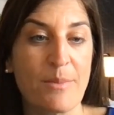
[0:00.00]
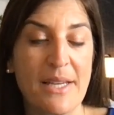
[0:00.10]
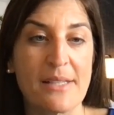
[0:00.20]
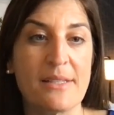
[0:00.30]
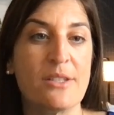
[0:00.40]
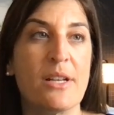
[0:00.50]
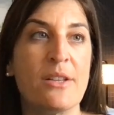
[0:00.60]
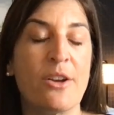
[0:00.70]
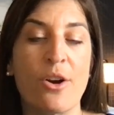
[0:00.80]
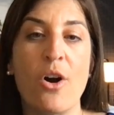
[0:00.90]
because there
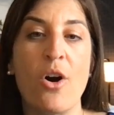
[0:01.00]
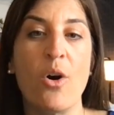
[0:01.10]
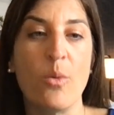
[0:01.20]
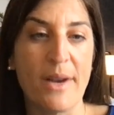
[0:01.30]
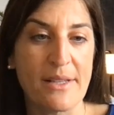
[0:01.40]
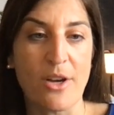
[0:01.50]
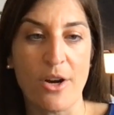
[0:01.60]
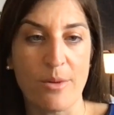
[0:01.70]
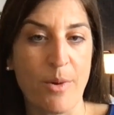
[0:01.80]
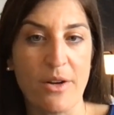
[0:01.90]
are always
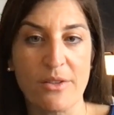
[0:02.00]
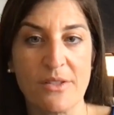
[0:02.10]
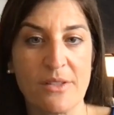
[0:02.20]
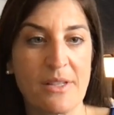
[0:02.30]
hard parts.